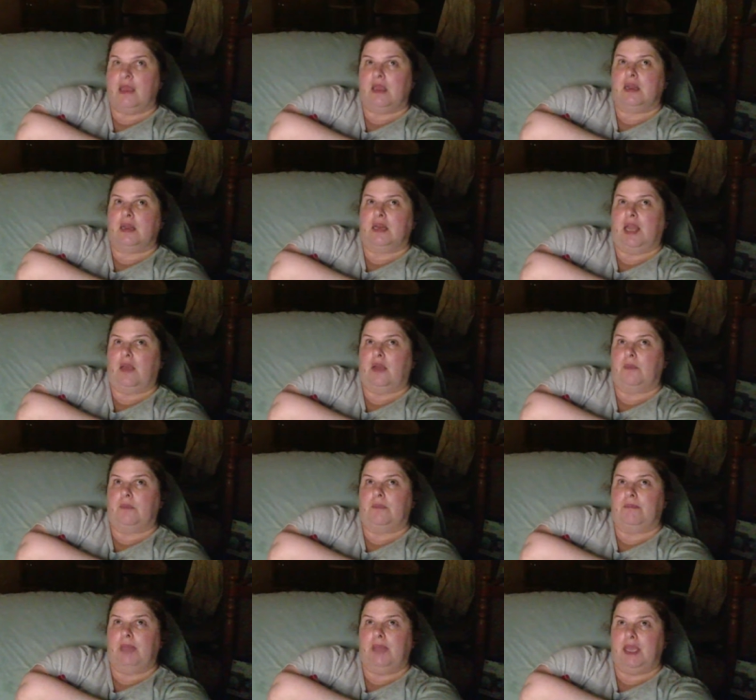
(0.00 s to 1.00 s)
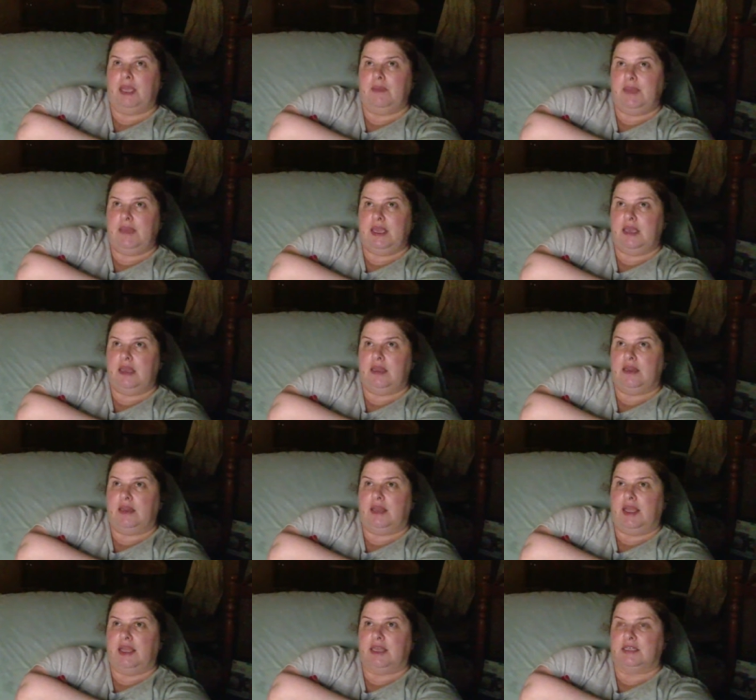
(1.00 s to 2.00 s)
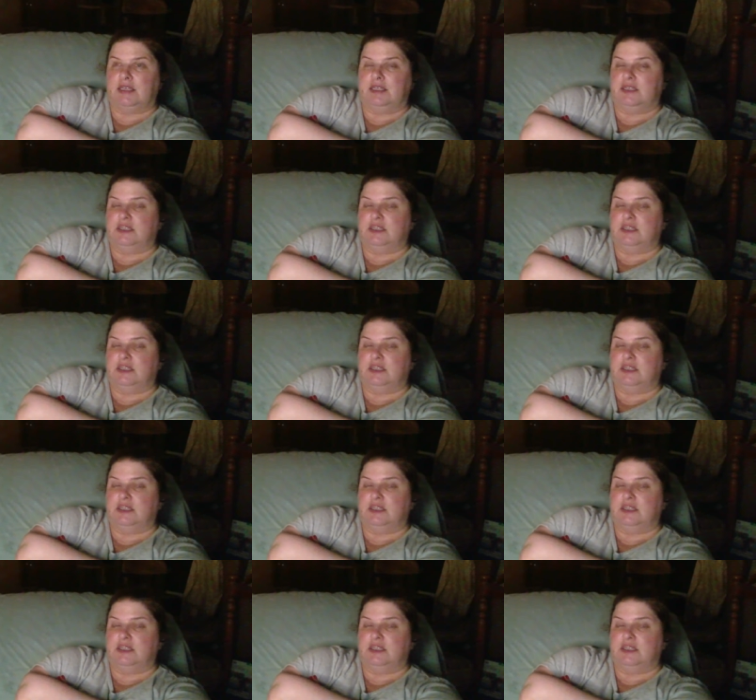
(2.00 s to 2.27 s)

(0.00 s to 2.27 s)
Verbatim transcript: Now, maybe they